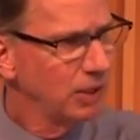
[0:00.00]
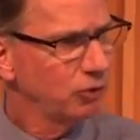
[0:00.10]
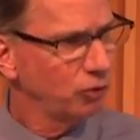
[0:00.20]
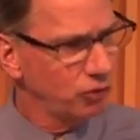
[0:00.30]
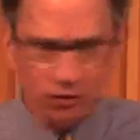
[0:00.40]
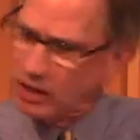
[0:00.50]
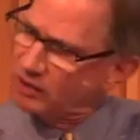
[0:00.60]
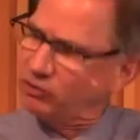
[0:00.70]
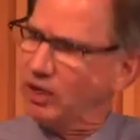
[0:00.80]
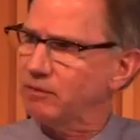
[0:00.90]
So she's on the
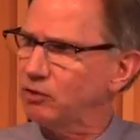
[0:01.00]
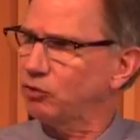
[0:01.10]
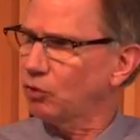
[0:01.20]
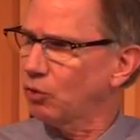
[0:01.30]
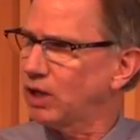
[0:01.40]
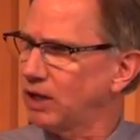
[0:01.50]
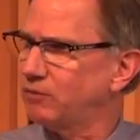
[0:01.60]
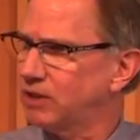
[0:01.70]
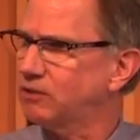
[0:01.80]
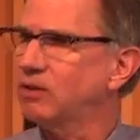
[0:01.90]
7th story of
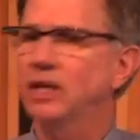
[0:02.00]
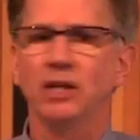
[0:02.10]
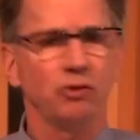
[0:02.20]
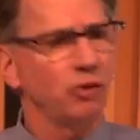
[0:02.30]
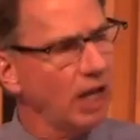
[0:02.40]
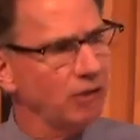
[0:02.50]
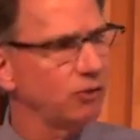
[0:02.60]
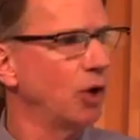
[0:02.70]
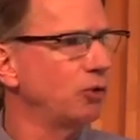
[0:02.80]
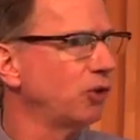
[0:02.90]
this. She has
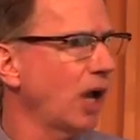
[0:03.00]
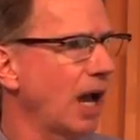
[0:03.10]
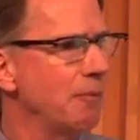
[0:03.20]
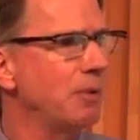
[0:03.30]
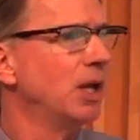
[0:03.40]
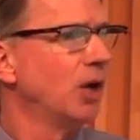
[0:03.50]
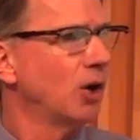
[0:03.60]
no job.